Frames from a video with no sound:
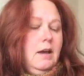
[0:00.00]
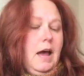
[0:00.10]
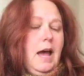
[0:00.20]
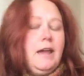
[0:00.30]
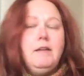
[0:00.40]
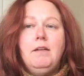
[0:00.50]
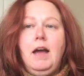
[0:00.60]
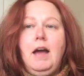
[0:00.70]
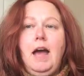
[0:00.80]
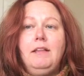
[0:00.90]
I
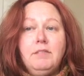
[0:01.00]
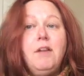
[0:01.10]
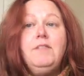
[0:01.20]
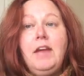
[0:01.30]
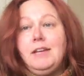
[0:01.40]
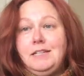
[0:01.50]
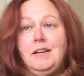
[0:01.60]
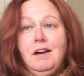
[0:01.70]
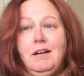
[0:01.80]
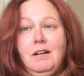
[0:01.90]
love the
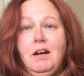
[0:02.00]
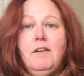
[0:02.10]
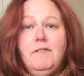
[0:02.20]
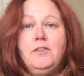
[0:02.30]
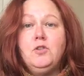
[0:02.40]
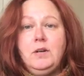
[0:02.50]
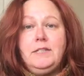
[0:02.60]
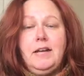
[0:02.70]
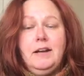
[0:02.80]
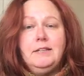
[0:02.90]
idea of shorty
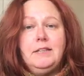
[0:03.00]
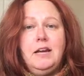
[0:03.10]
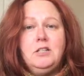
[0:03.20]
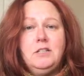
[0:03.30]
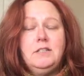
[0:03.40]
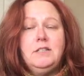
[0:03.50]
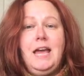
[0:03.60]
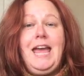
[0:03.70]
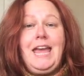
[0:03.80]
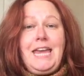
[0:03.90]
socks. I just
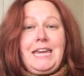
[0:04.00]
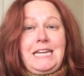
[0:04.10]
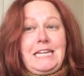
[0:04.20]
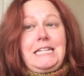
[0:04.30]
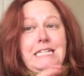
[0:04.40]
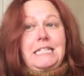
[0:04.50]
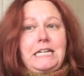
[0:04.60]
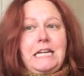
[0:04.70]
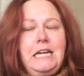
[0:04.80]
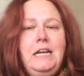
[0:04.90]

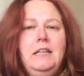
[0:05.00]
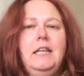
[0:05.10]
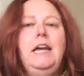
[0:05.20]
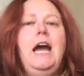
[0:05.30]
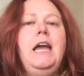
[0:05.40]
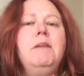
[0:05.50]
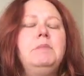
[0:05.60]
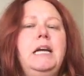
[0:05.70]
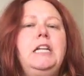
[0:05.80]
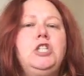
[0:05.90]
hate, like I am
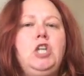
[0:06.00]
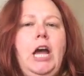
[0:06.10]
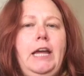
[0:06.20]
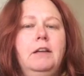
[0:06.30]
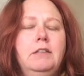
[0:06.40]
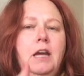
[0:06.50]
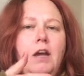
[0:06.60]
like a child.